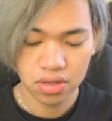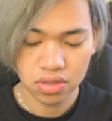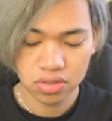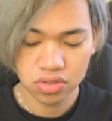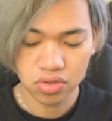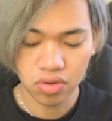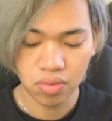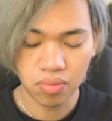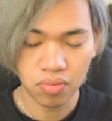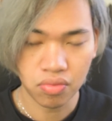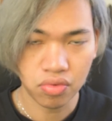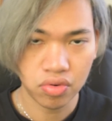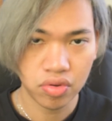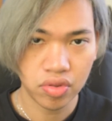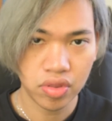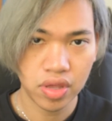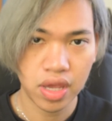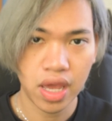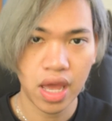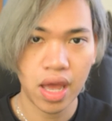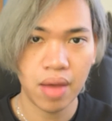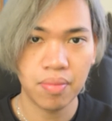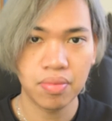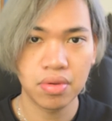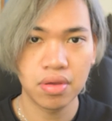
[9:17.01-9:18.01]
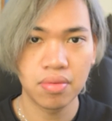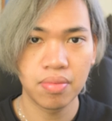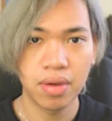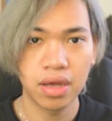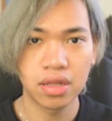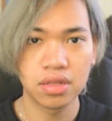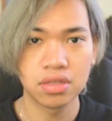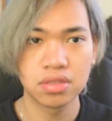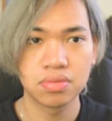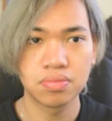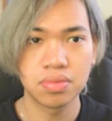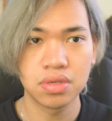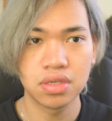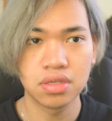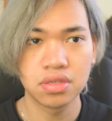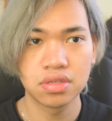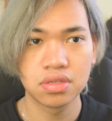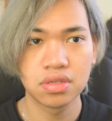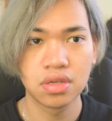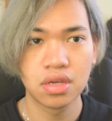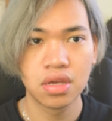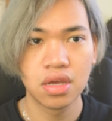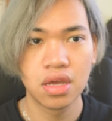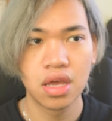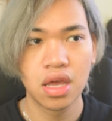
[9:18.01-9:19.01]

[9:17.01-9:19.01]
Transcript: So I'm really happy about this piece.